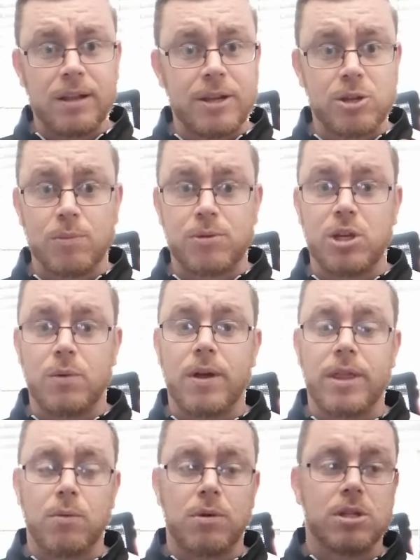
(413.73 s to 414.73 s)
It's up to you
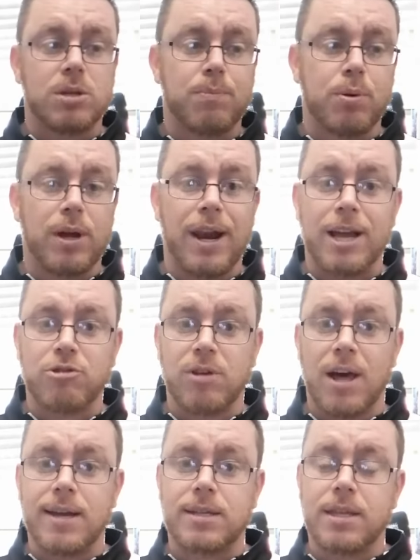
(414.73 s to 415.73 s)
whether you want to put
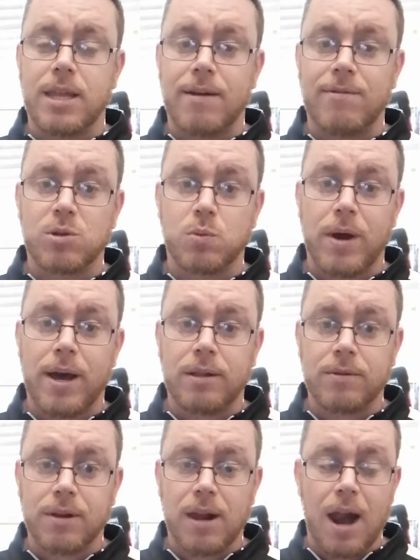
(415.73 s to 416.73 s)
electrolytes in there as
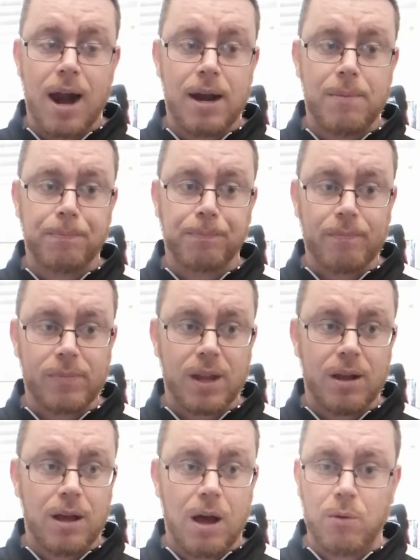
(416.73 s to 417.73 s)
well.
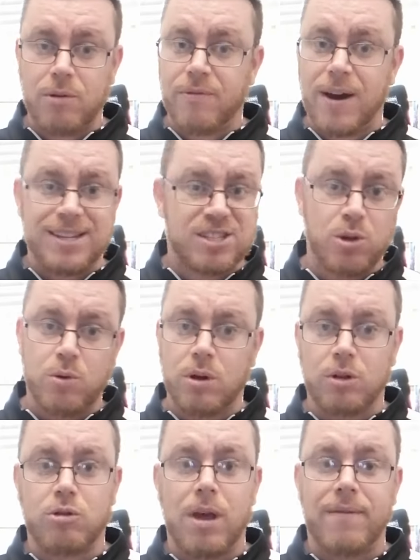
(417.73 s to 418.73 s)
I would advise do
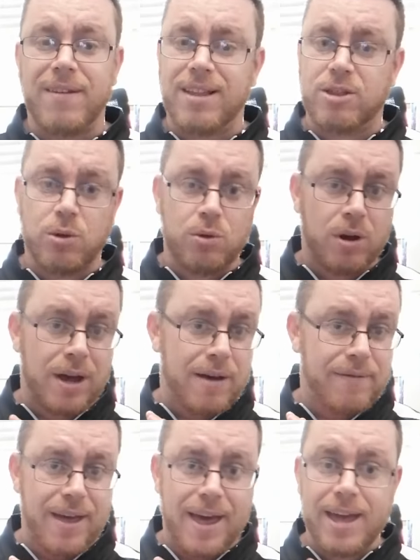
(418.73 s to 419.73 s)
not have
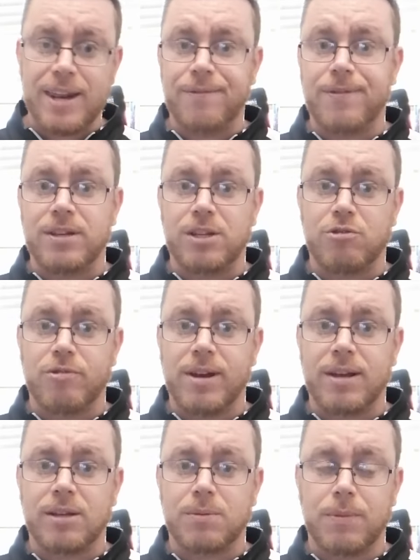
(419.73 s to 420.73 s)
any fizzy
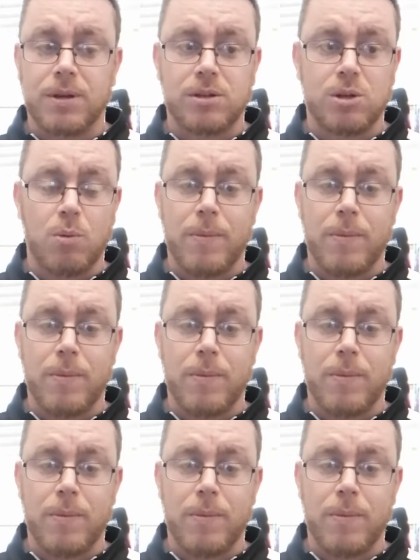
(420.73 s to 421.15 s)
drinks because it will